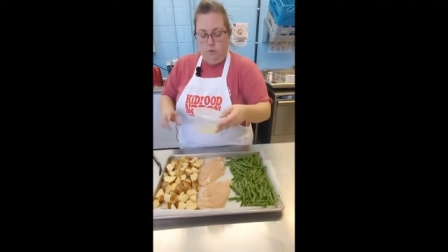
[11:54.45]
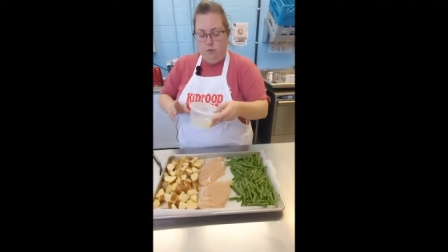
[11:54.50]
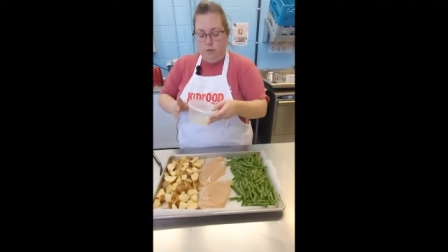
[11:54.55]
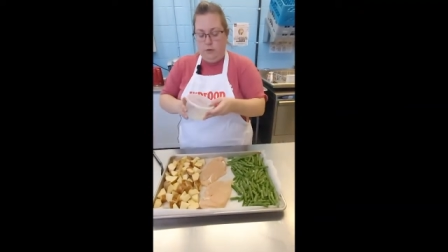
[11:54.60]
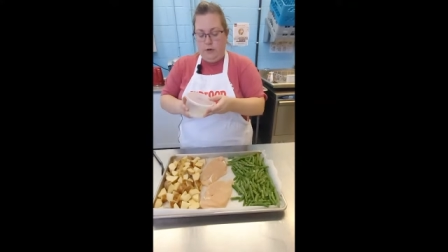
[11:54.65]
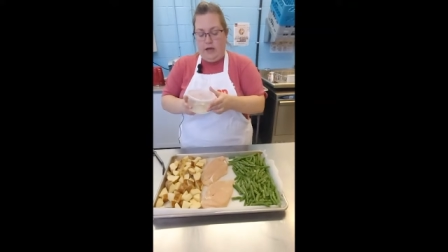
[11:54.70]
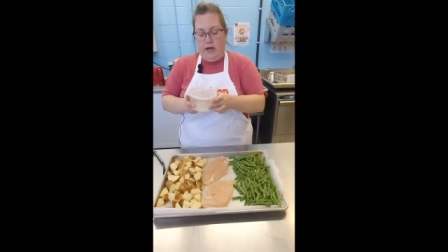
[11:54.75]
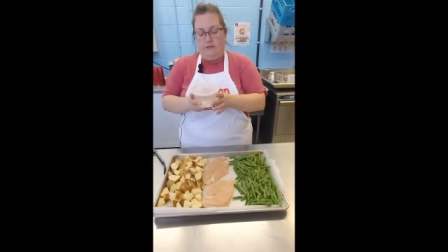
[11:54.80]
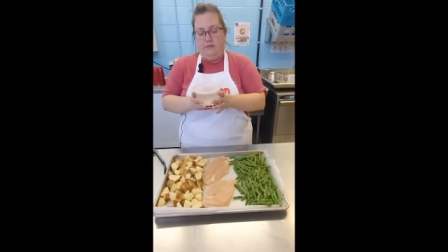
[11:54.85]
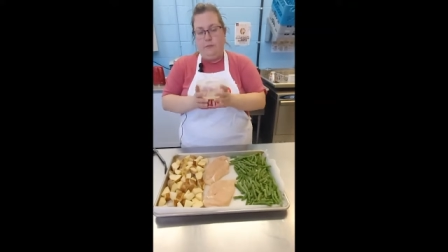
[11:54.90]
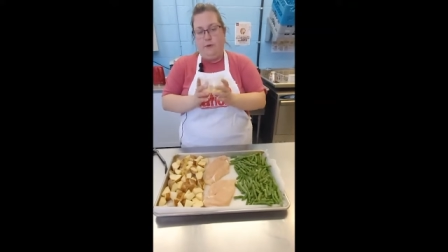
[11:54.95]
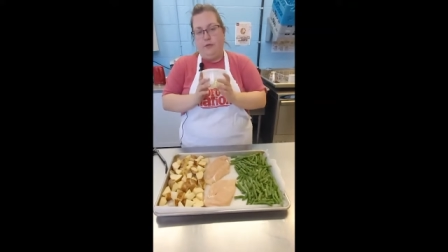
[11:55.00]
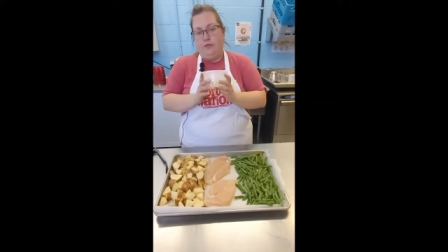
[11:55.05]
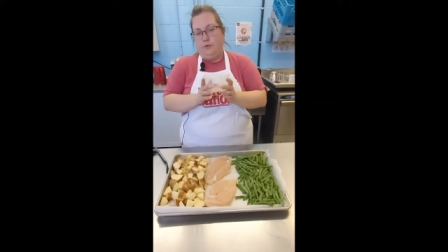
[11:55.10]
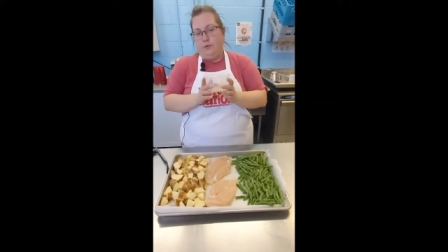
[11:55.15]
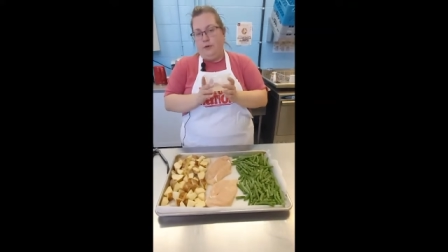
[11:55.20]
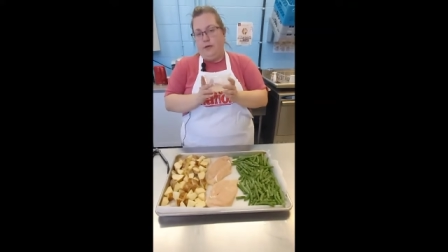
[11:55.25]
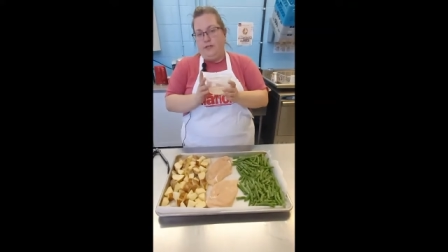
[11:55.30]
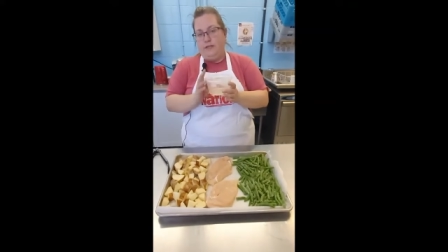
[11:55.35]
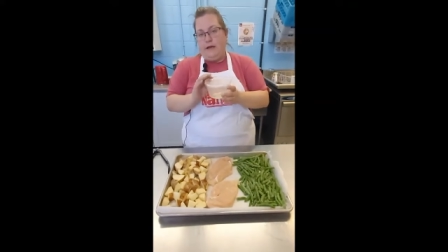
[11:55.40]
We have about
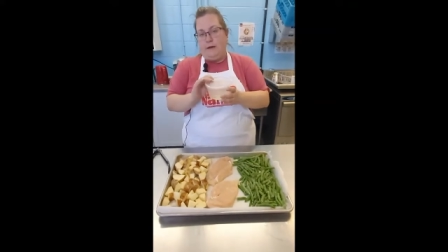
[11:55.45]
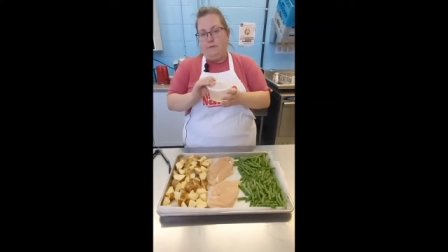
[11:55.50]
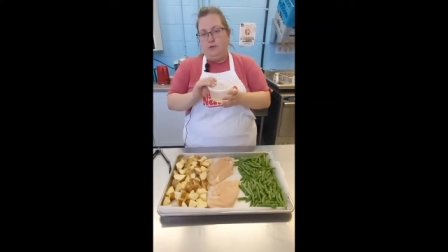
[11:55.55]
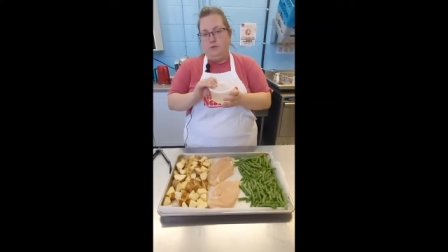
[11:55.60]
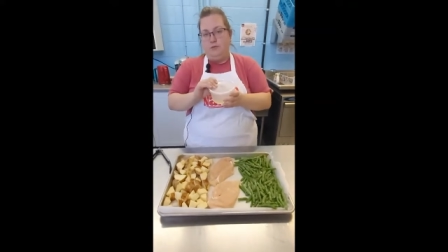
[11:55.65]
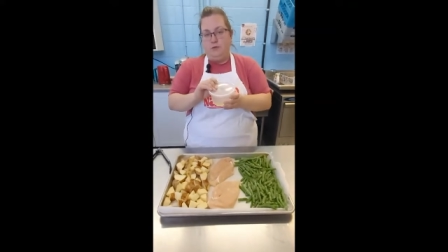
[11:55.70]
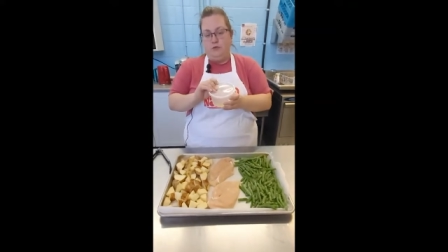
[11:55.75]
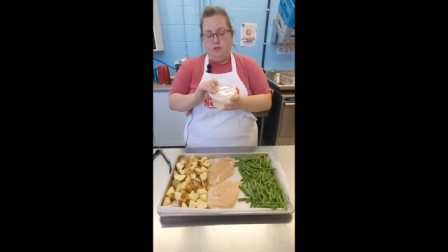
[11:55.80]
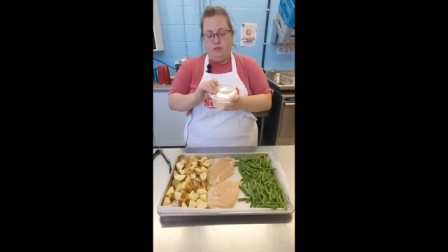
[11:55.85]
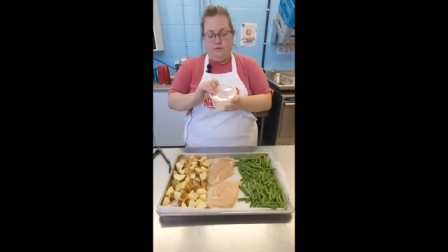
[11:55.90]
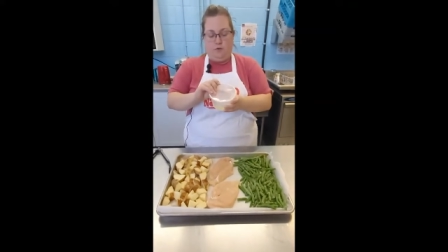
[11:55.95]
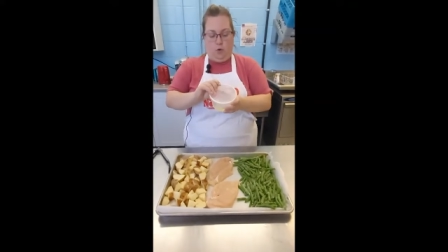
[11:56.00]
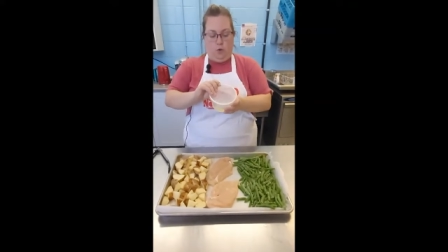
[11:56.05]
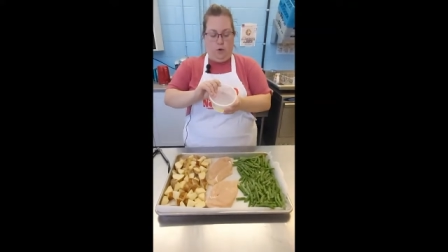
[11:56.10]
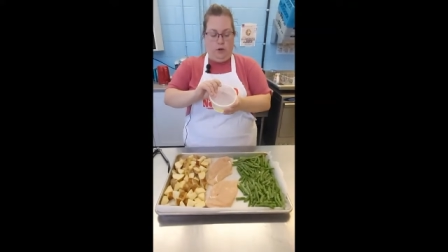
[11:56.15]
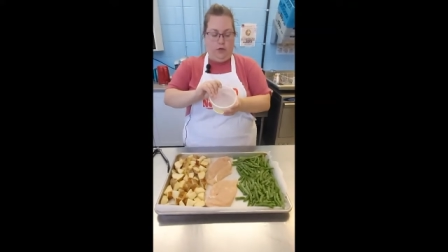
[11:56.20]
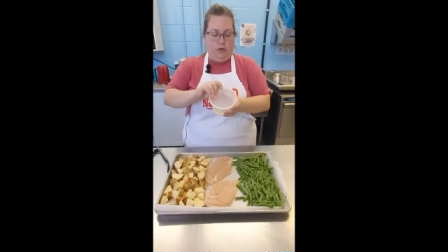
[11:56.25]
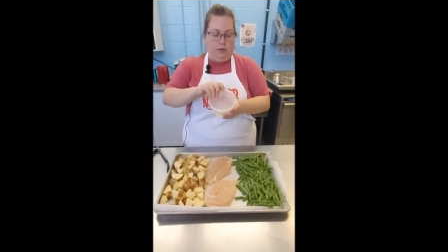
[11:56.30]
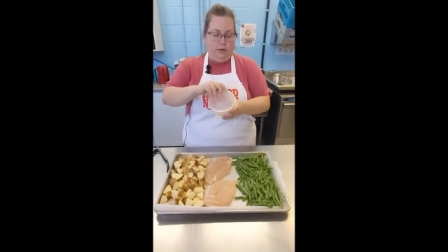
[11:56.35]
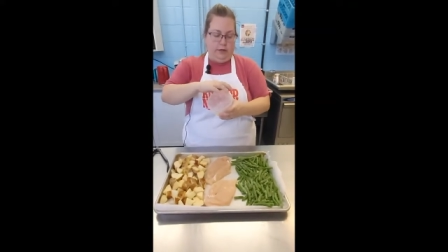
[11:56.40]
three tablespoons of
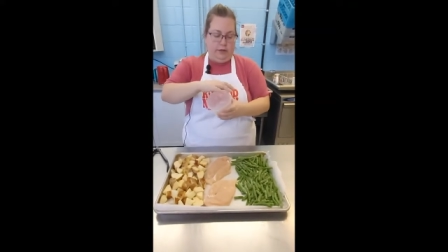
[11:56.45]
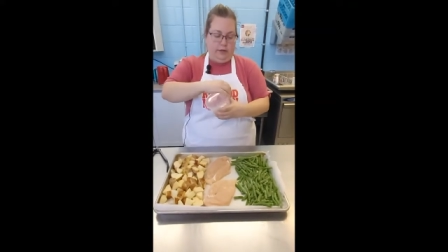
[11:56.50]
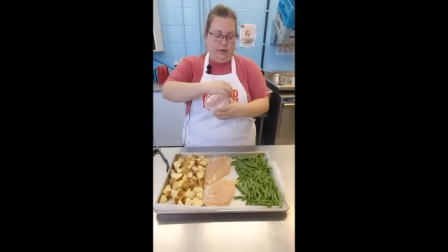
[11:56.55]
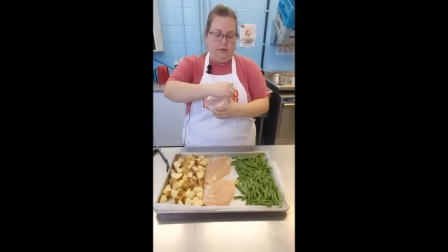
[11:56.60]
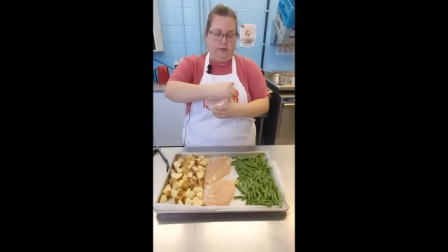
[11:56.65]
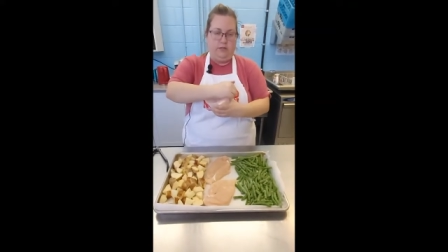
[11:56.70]
oil here.